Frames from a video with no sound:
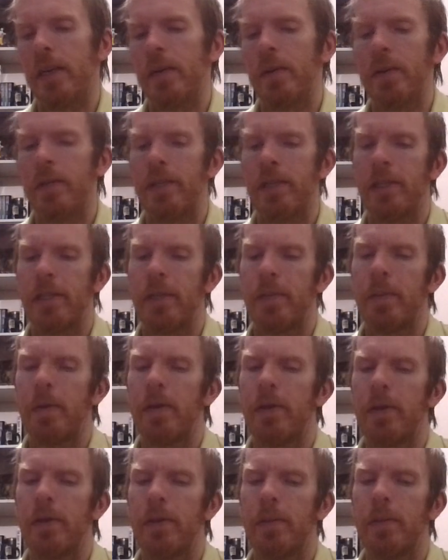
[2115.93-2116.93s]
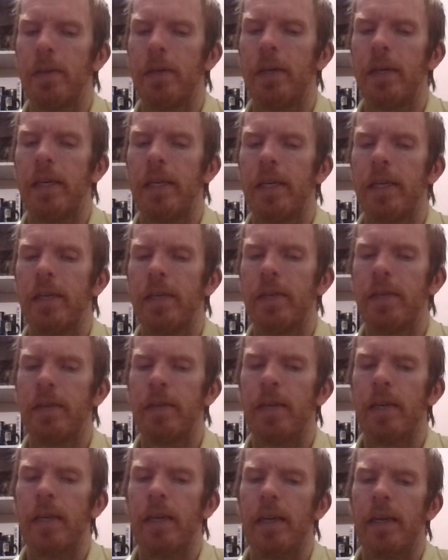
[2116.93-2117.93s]
which is a Pokemon
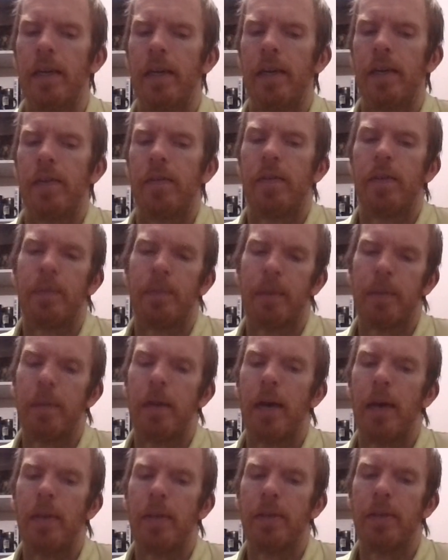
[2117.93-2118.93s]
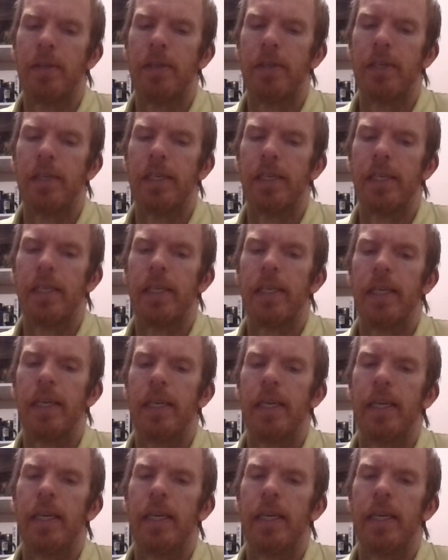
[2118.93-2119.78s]
from the popular